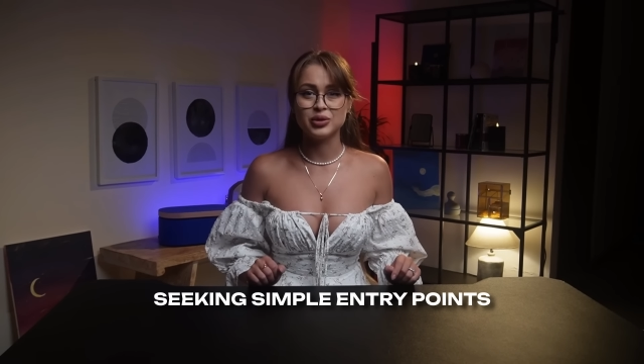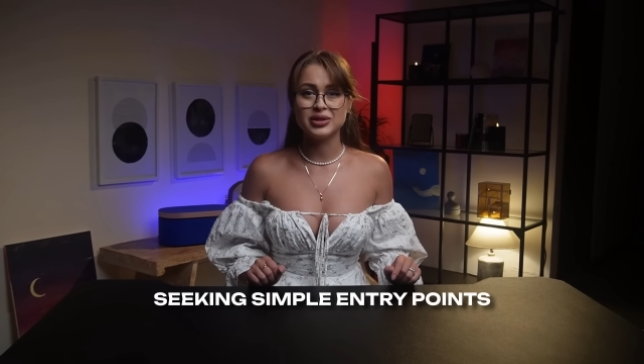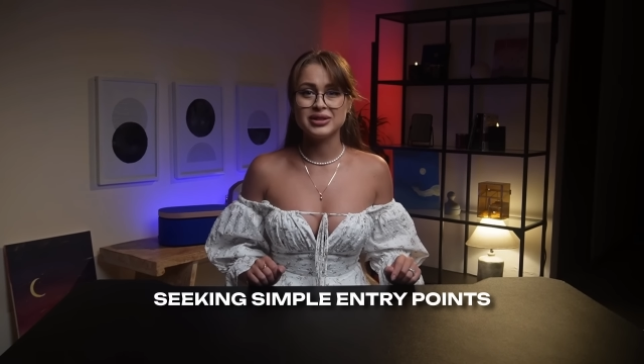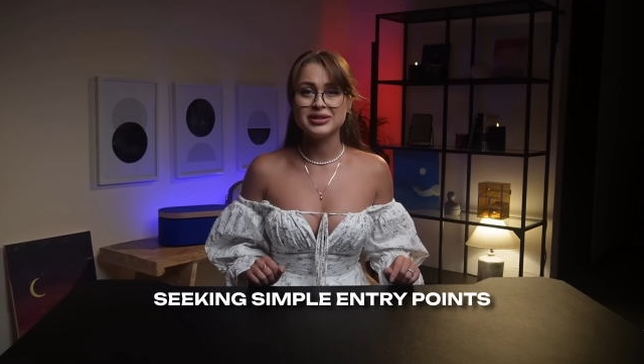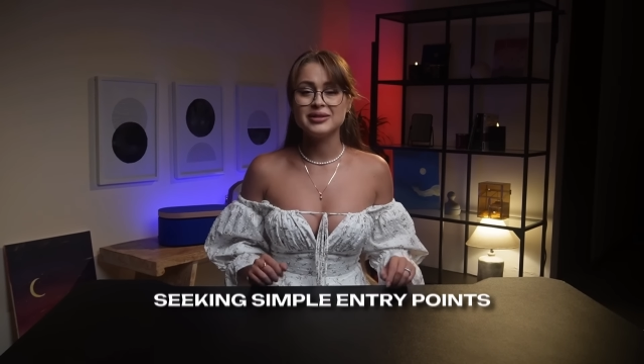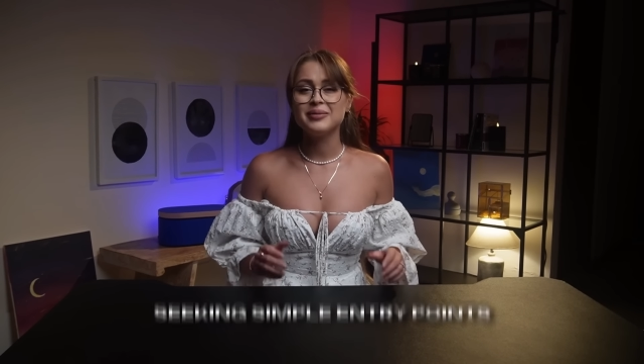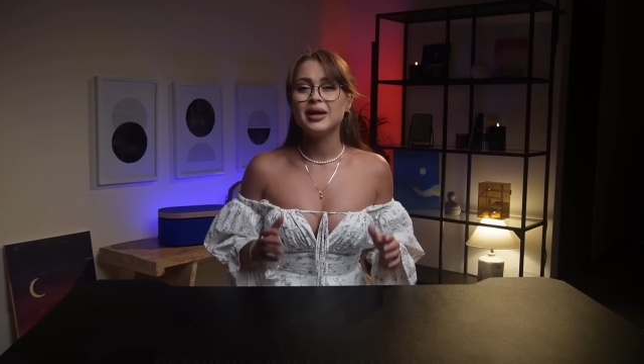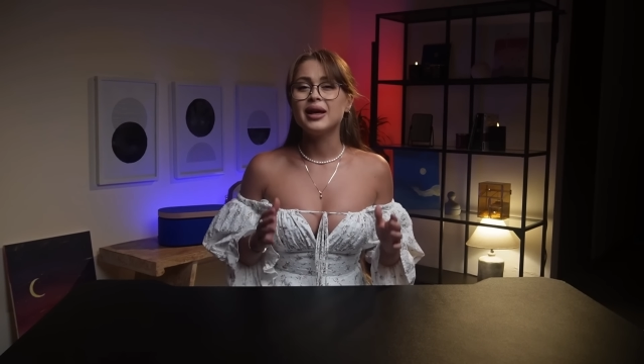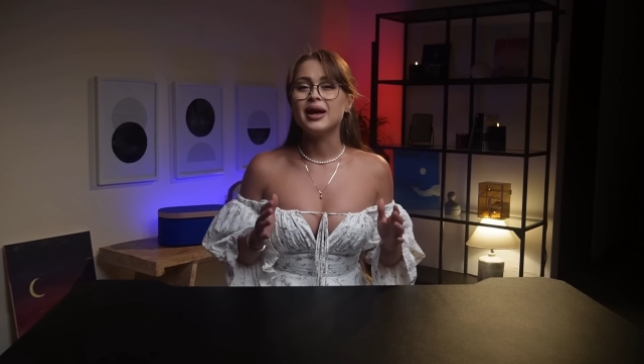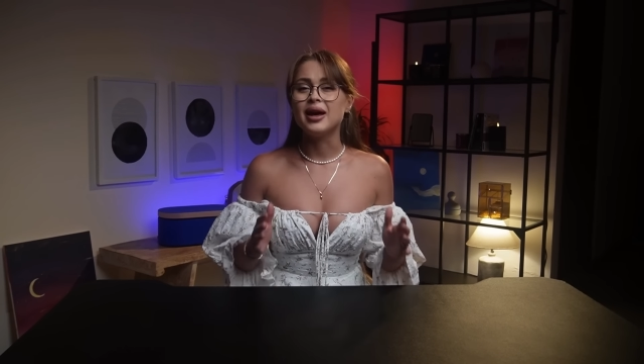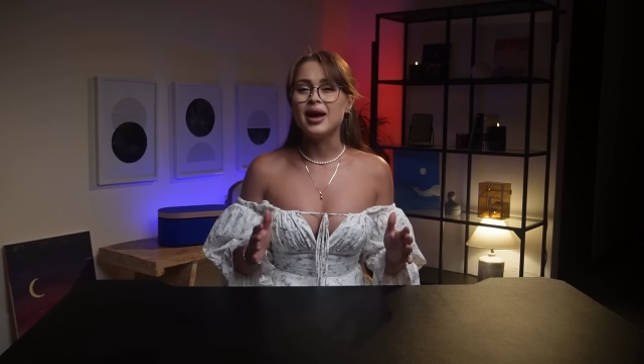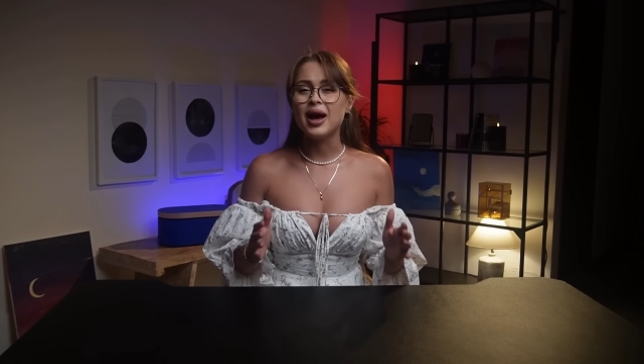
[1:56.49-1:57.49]
points.
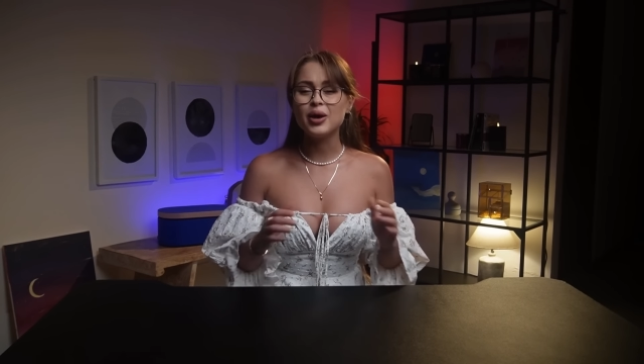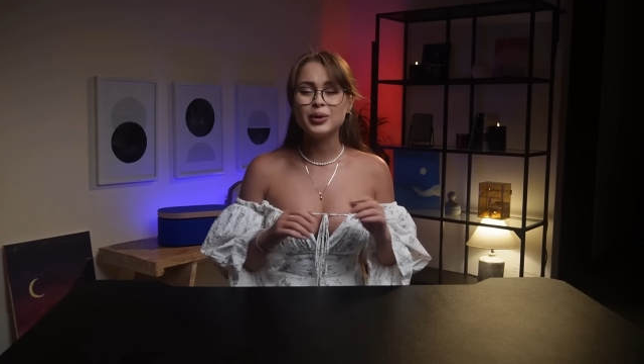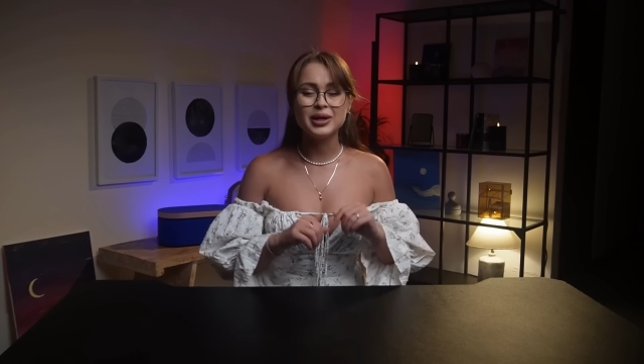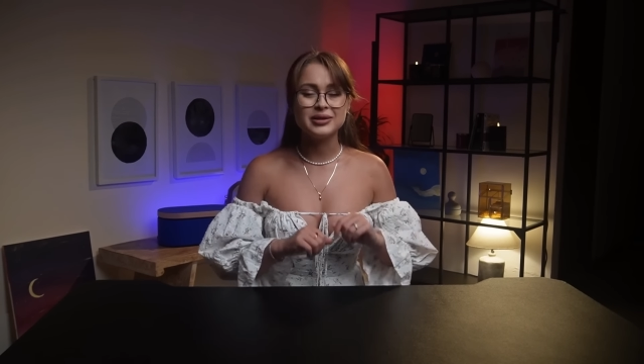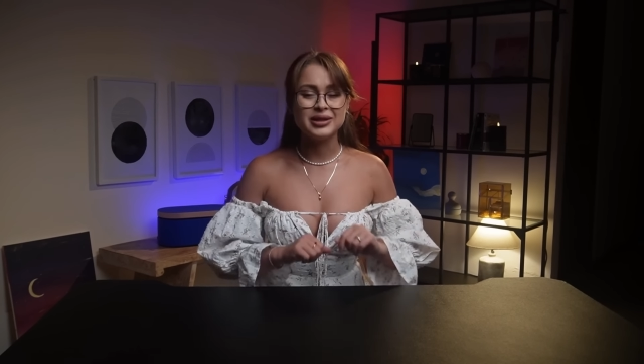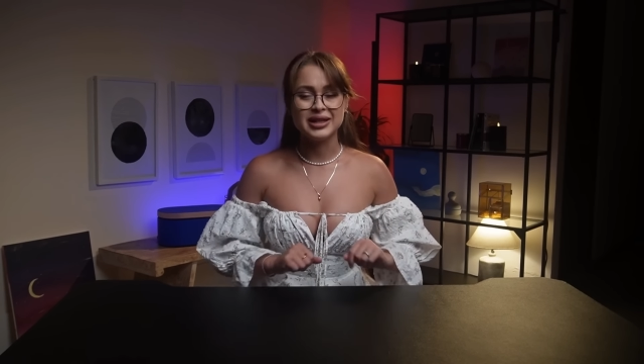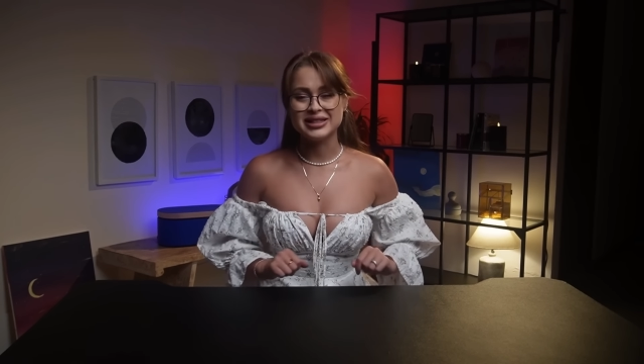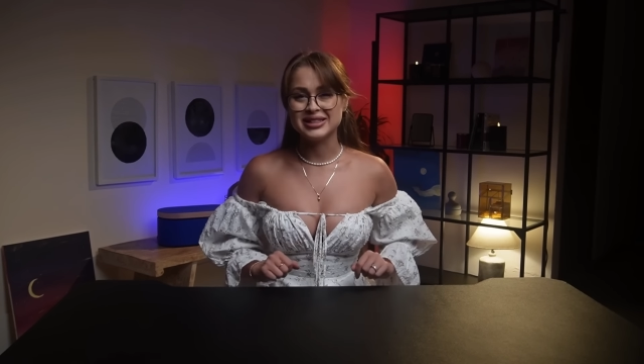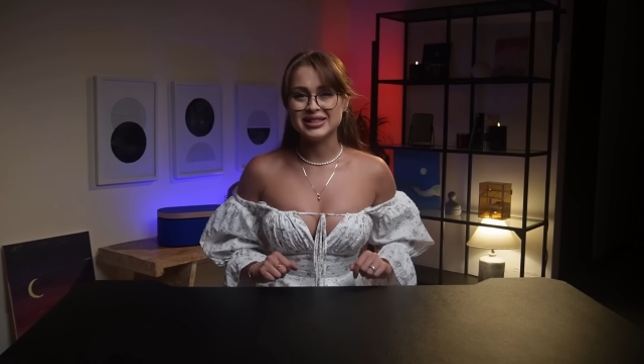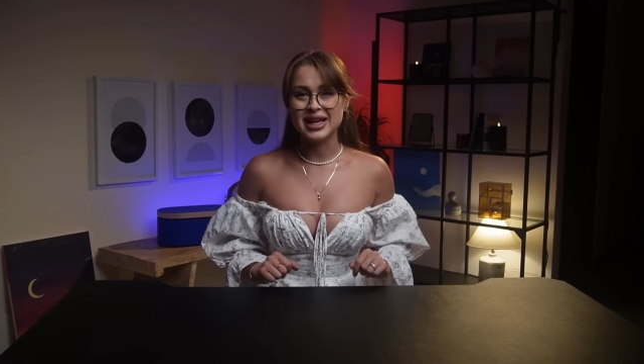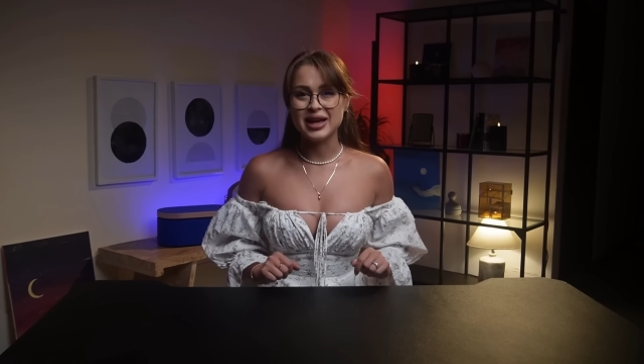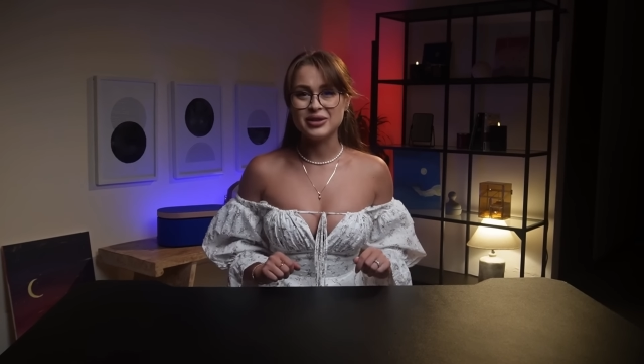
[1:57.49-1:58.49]
However, there's
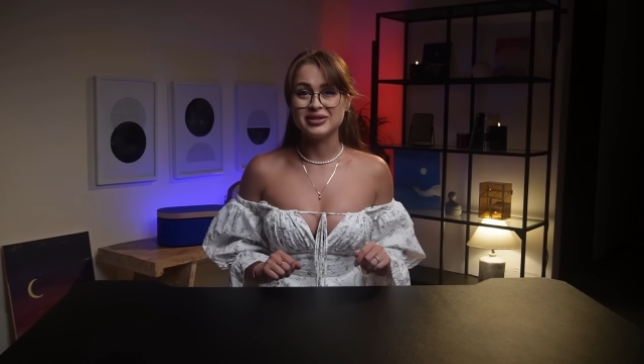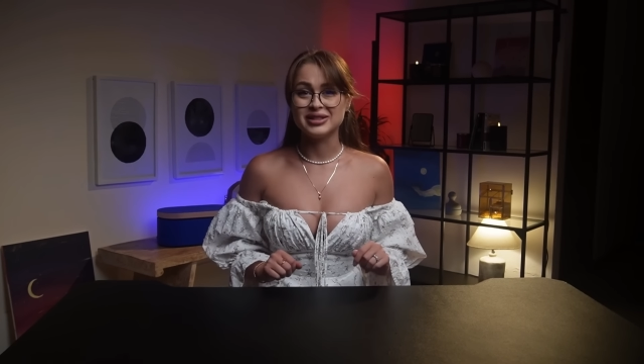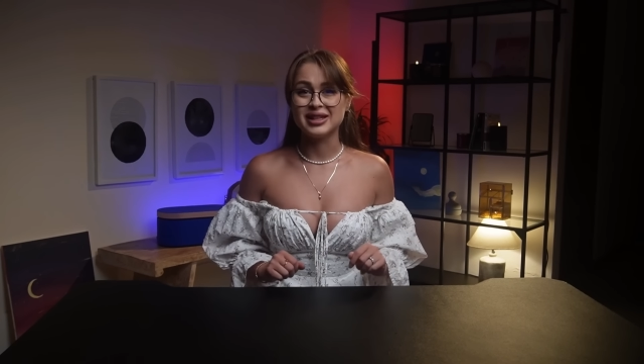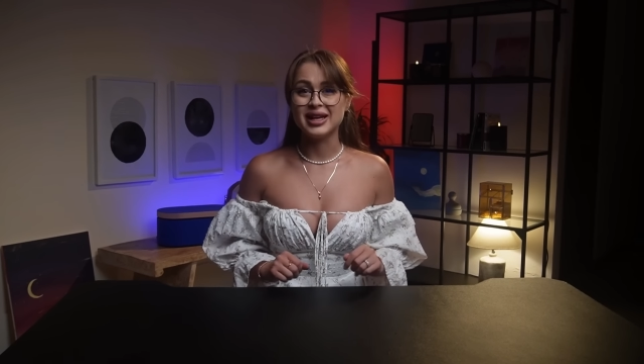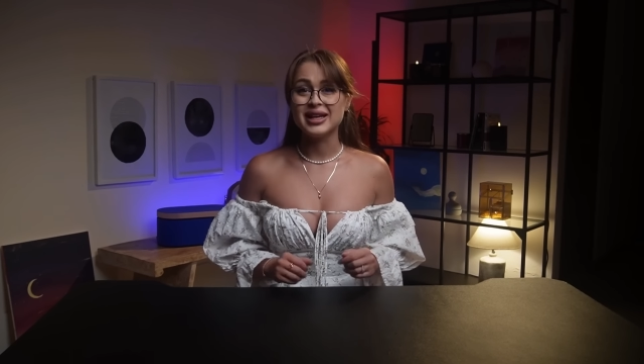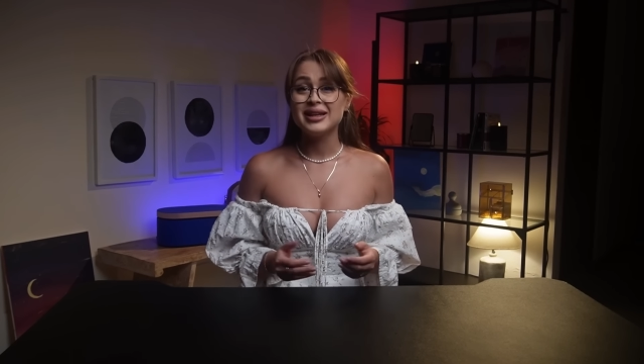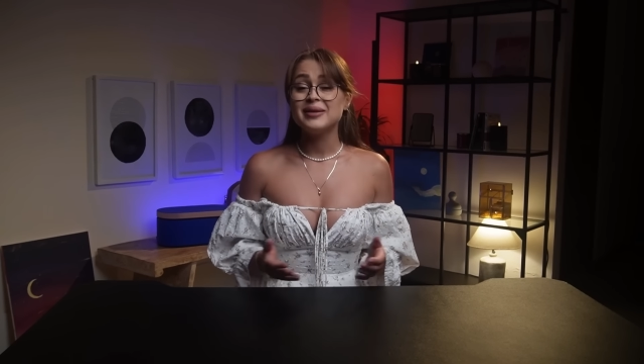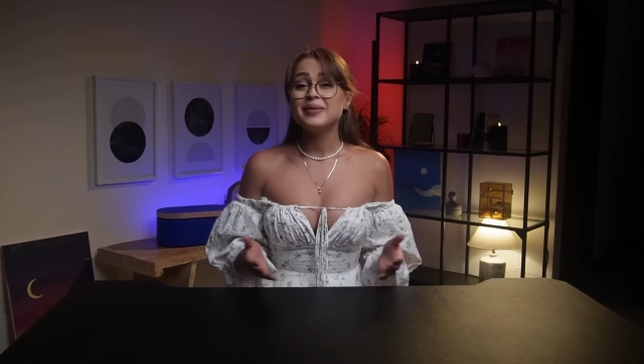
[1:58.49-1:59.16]
a downside.